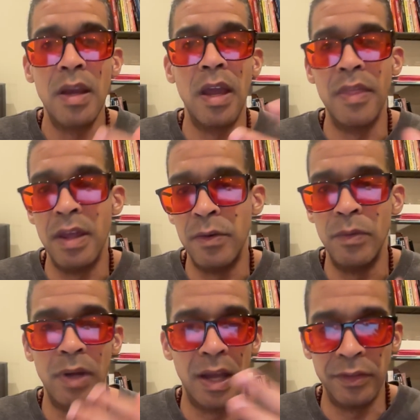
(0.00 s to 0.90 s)
And
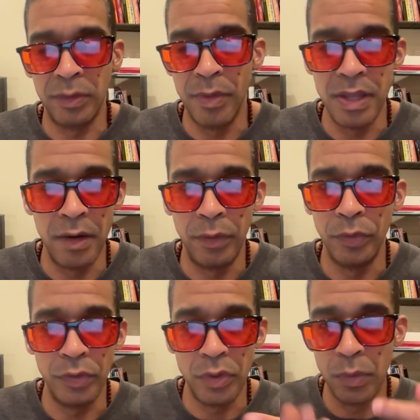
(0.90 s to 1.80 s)
then on some of the
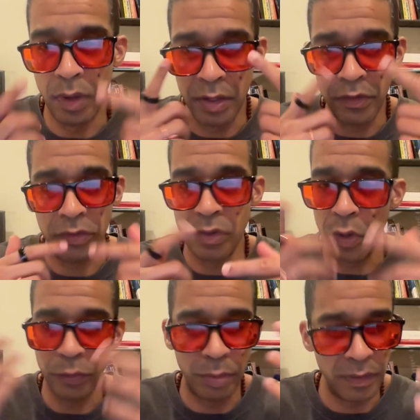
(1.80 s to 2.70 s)
intervals, you do just
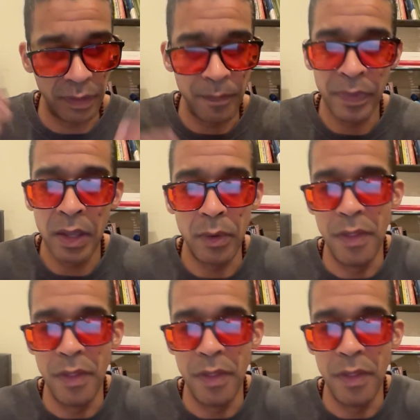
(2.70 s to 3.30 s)
nose breathing. Right?